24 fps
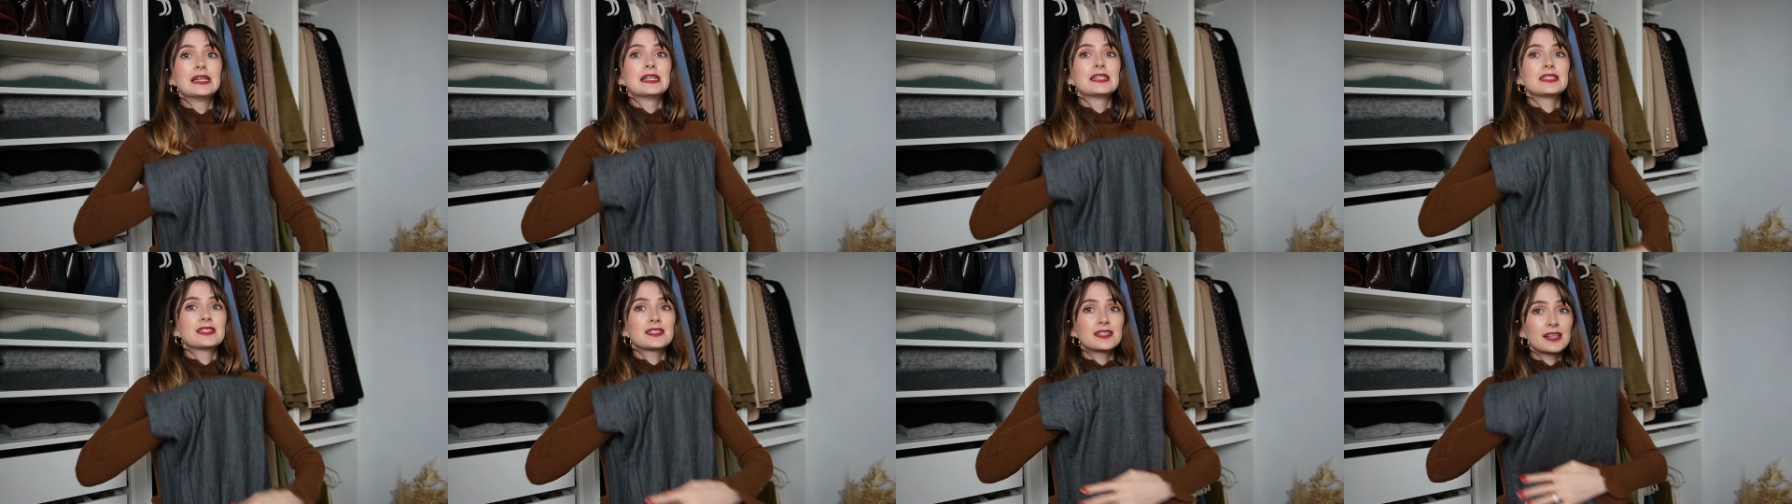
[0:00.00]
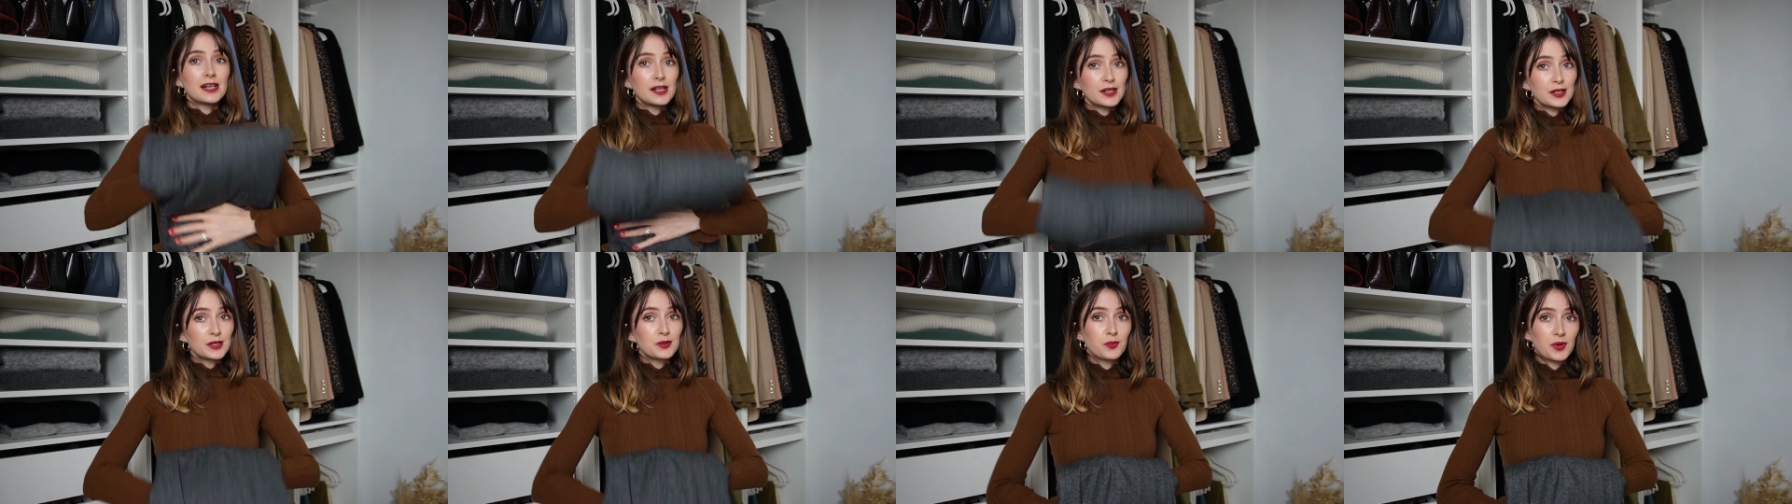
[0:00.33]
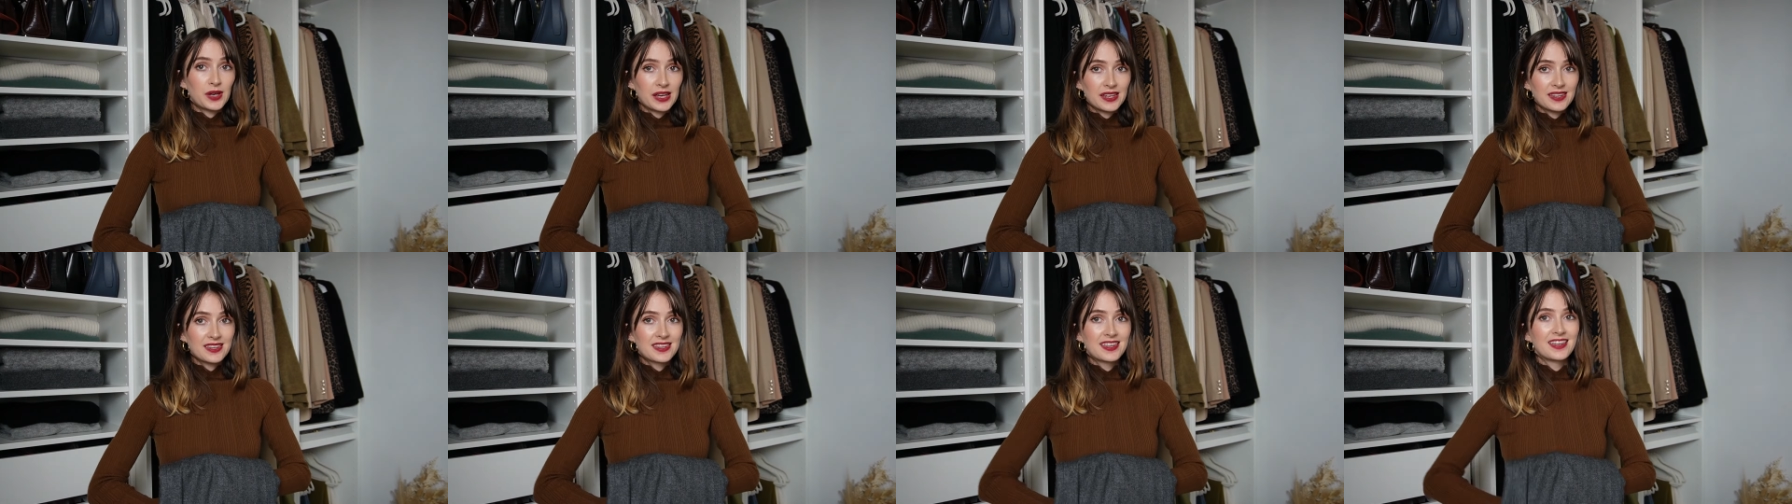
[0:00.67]
starting
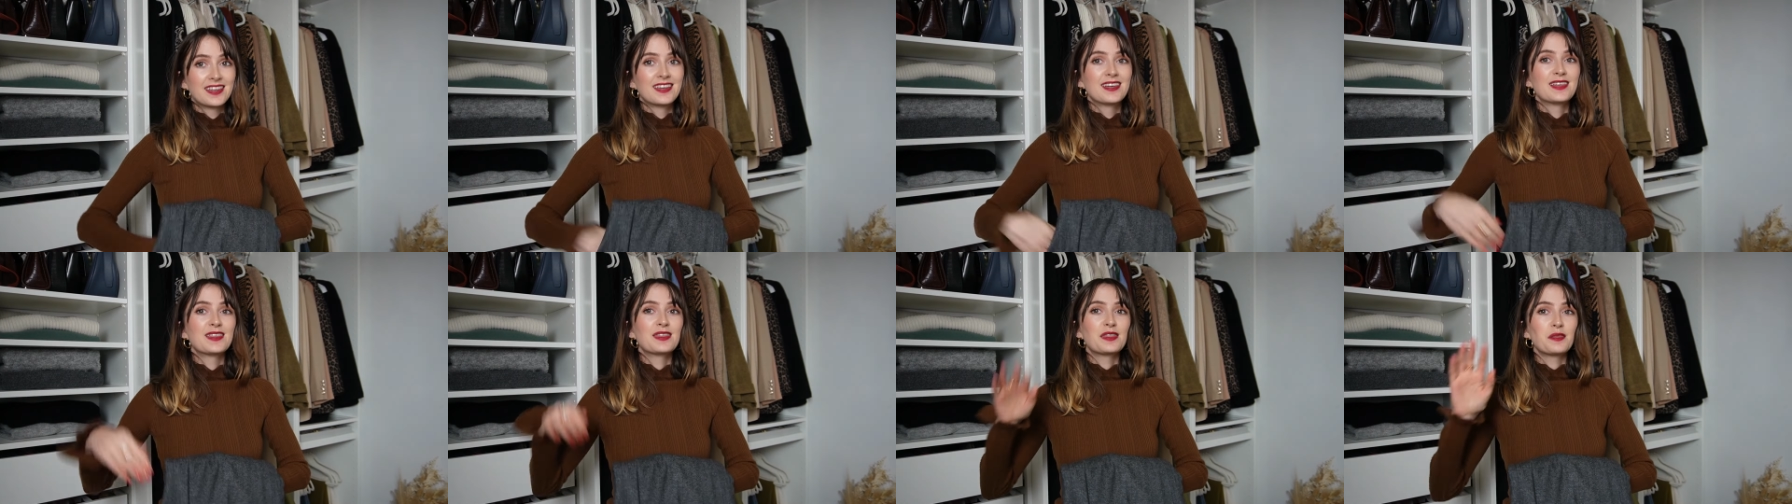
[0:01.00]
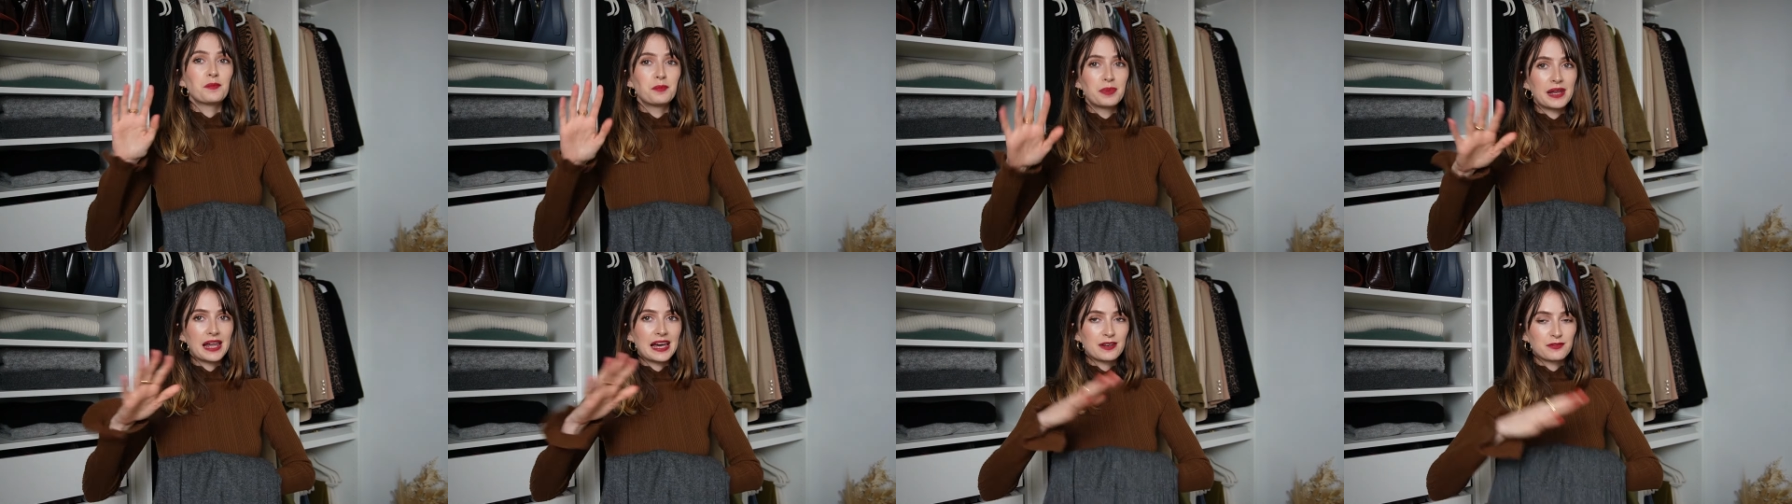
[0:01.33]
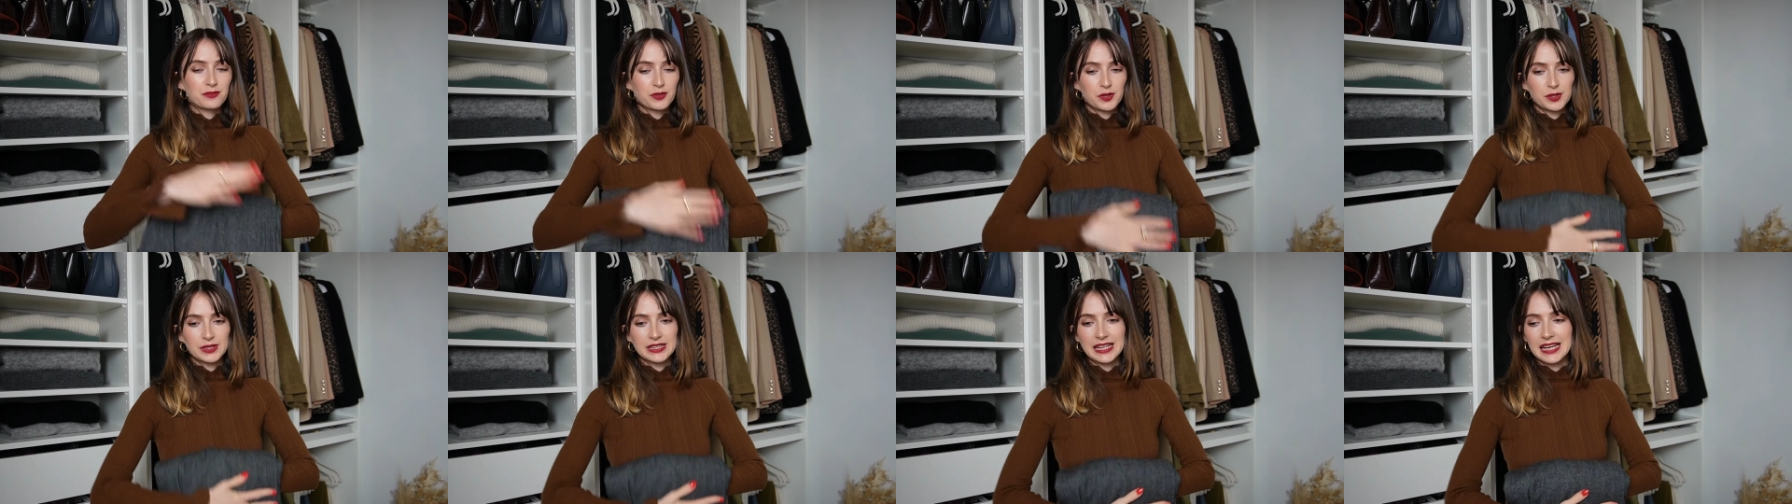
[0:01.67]
with the black roll